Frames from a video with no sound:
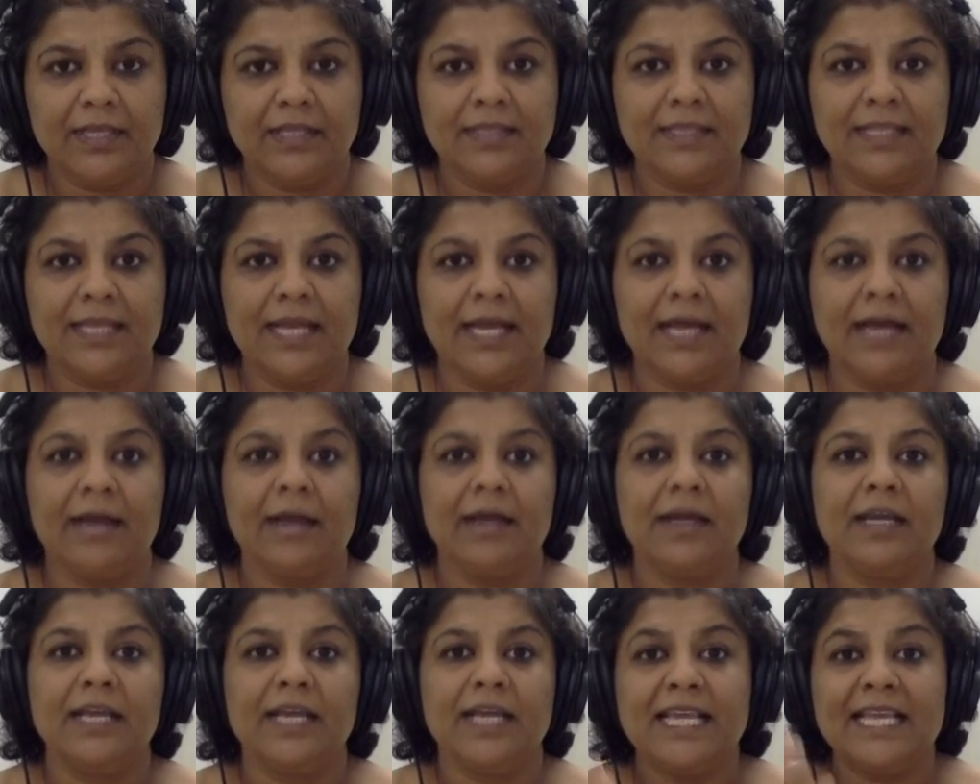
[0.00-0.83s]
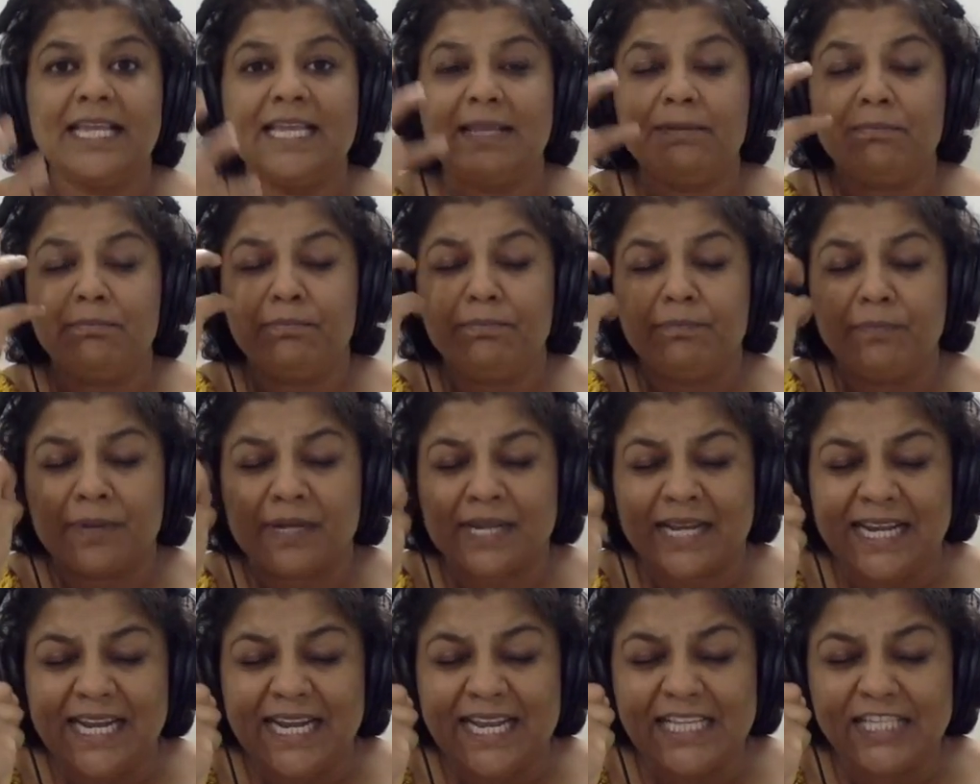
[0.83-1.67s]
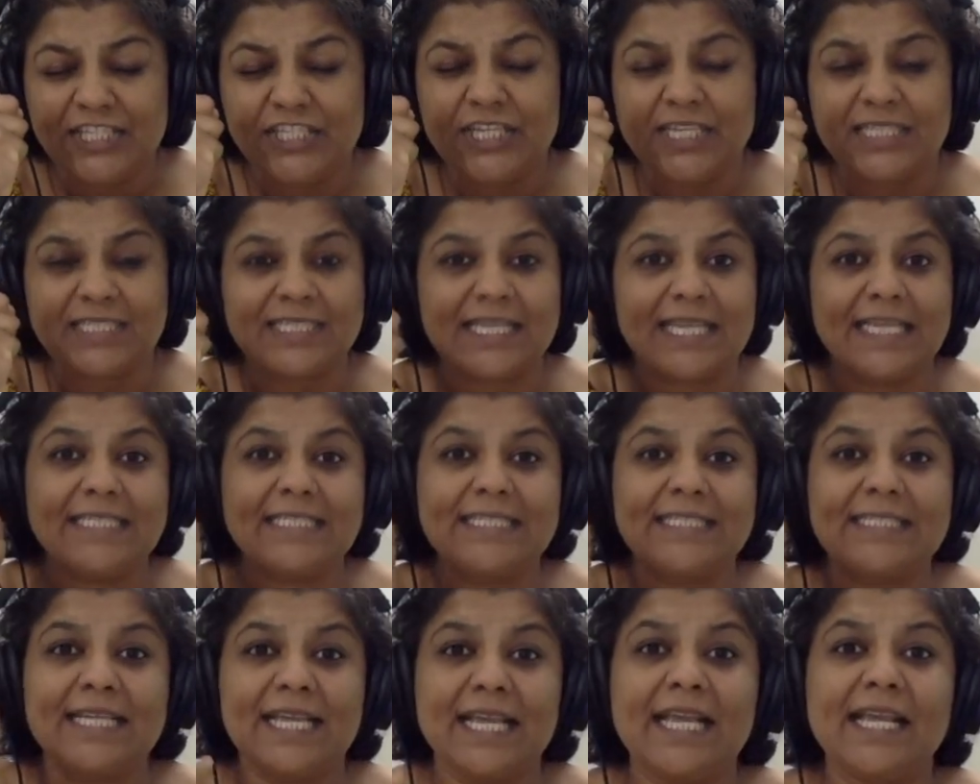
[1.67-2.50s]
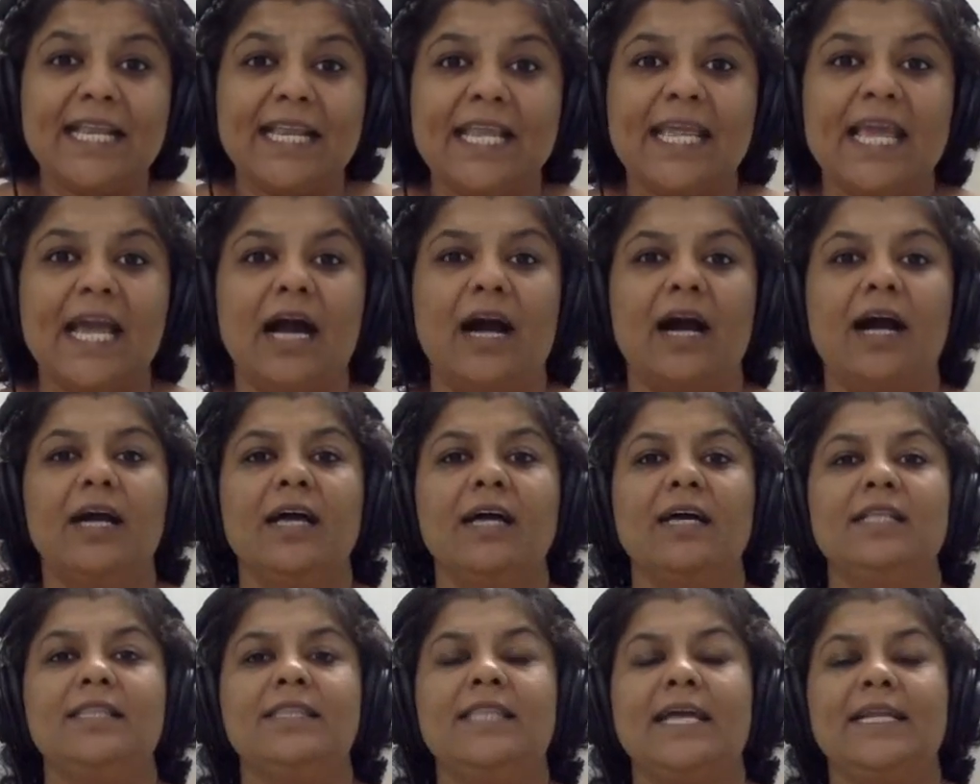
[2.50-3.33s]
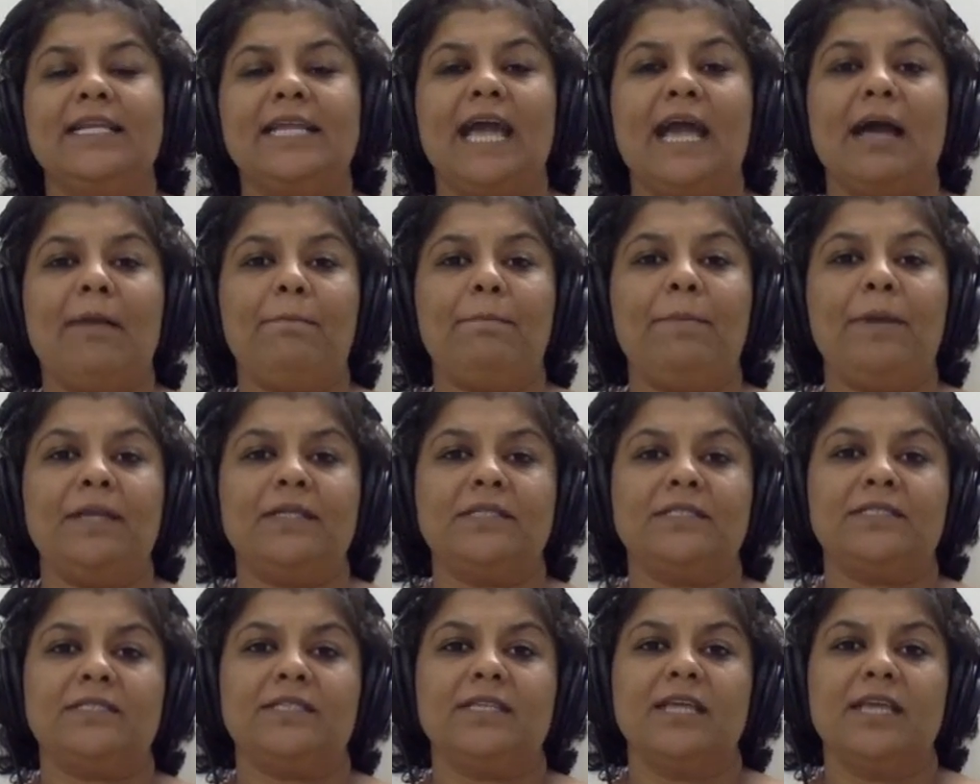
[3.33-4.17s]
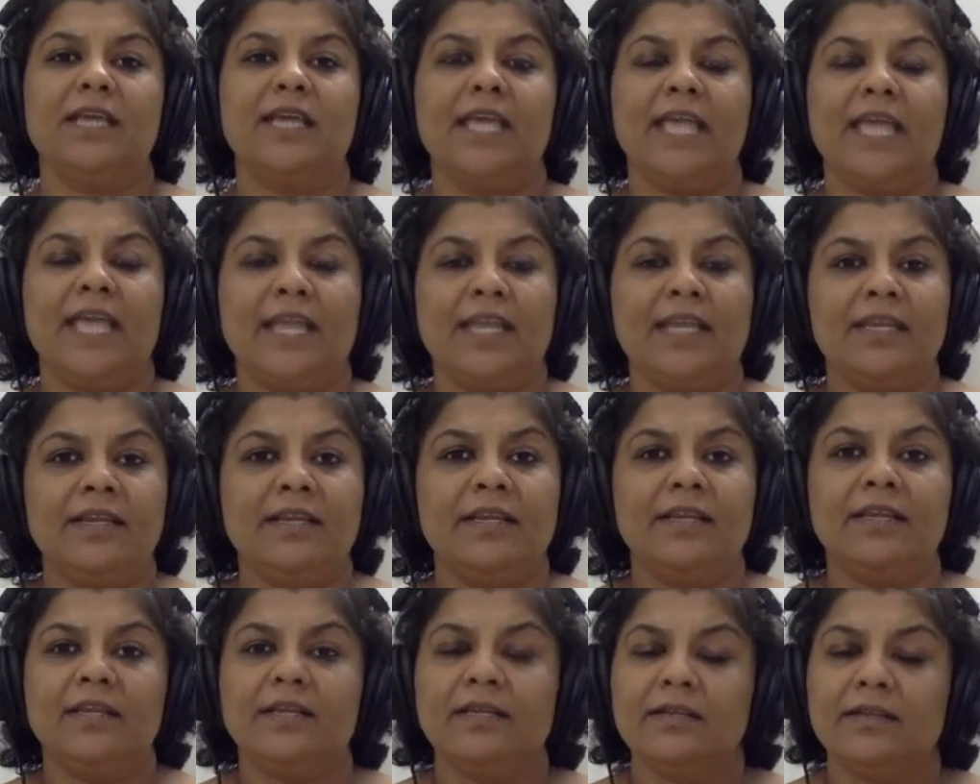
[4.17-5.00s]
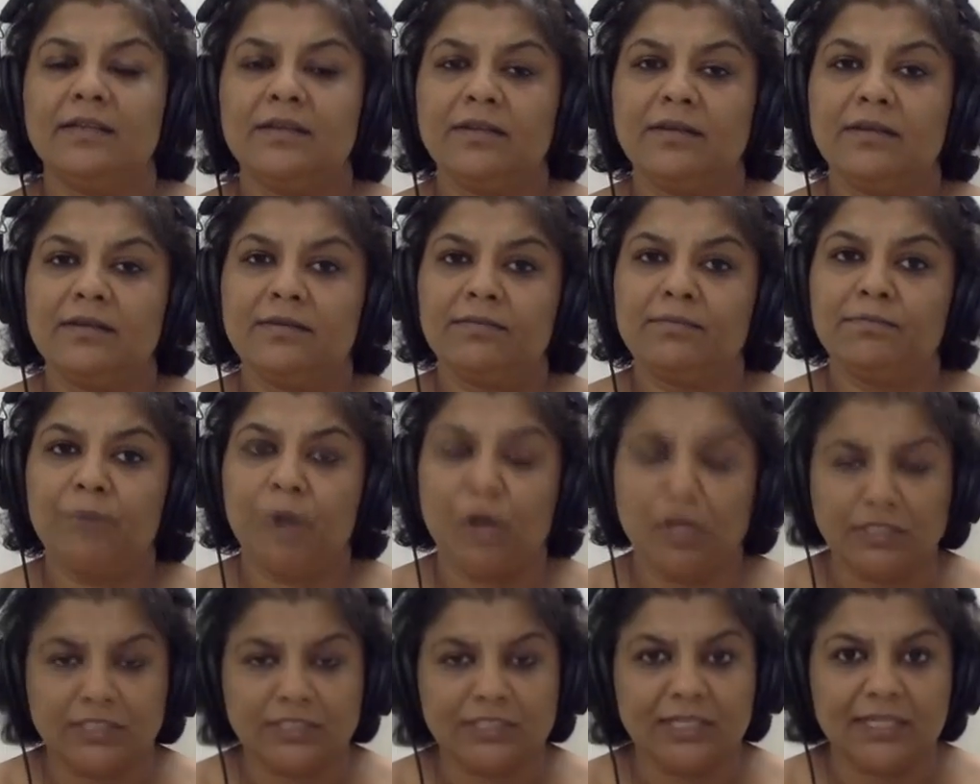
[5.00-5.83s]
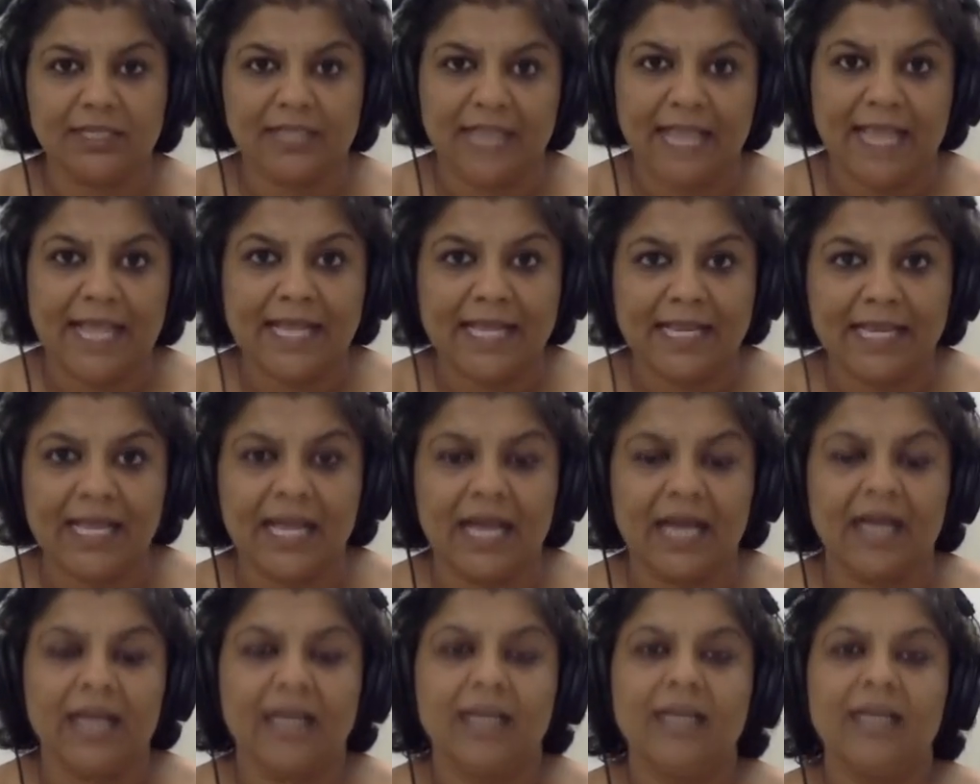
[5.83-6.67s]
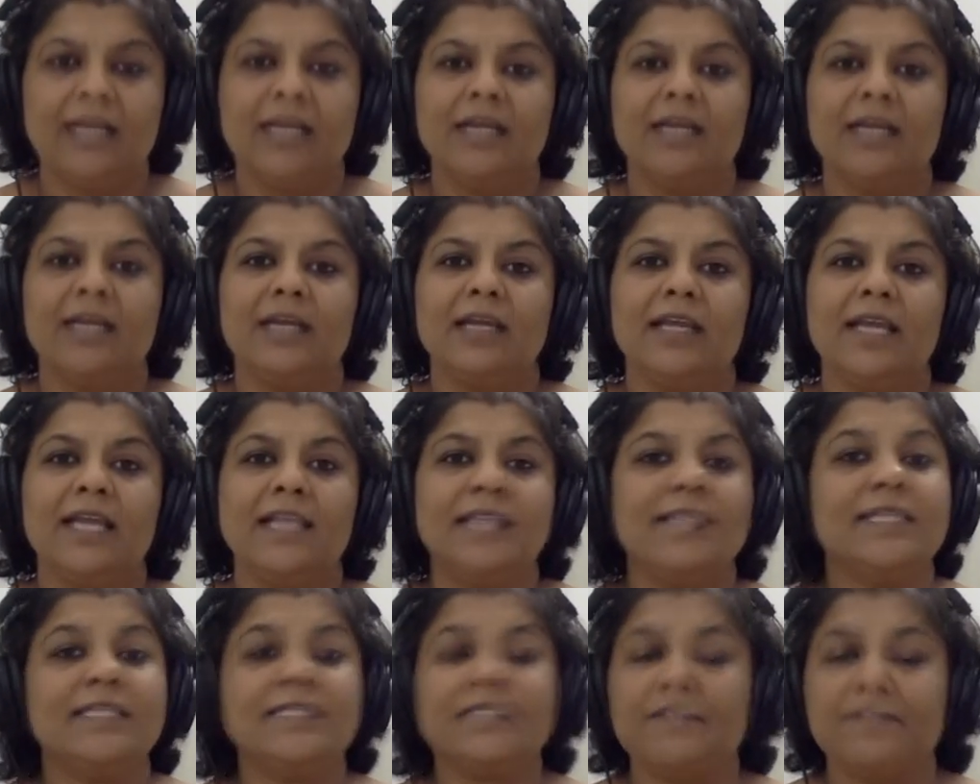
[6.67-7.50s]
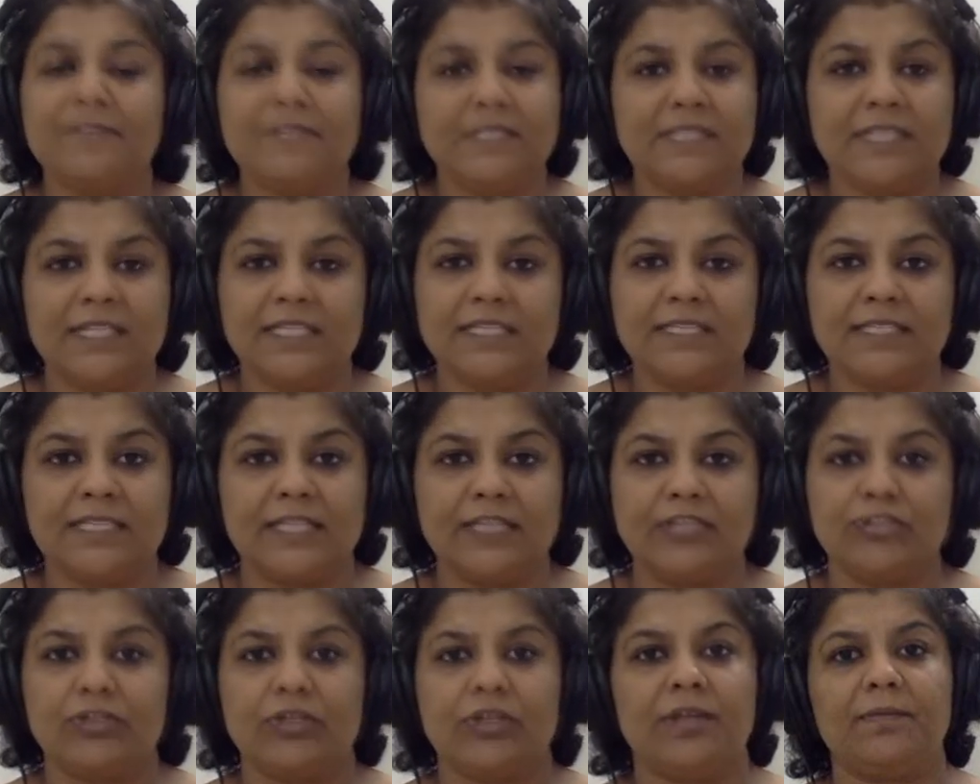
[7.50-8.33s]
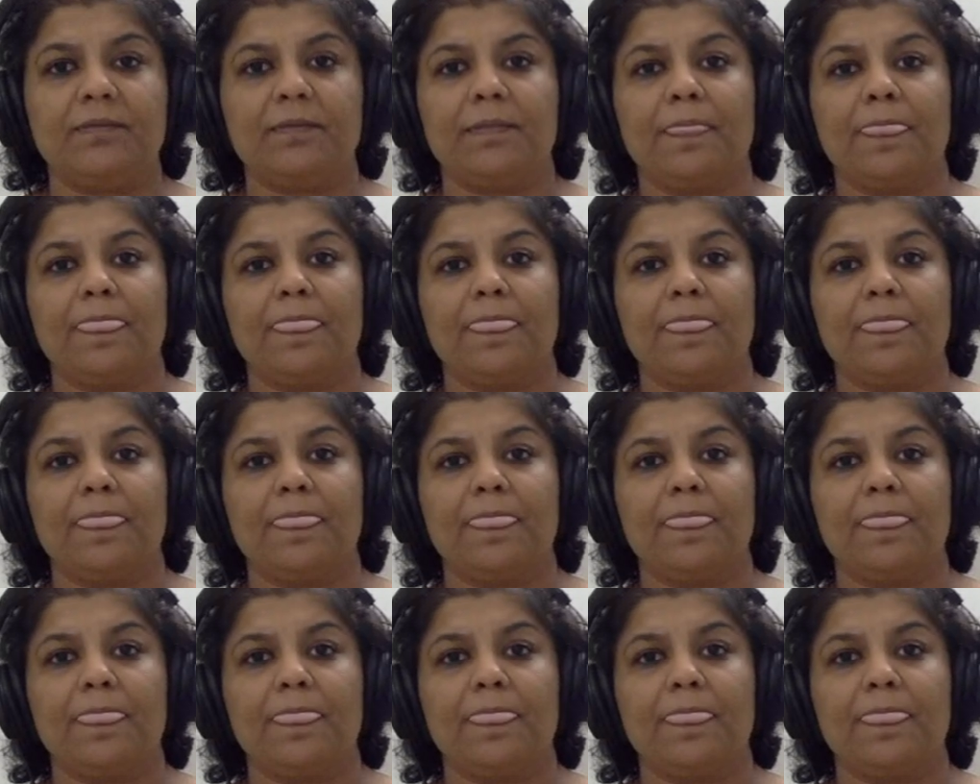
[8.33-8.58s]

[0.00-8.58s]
the religious hysteria that happened in Boston area in the 17th century.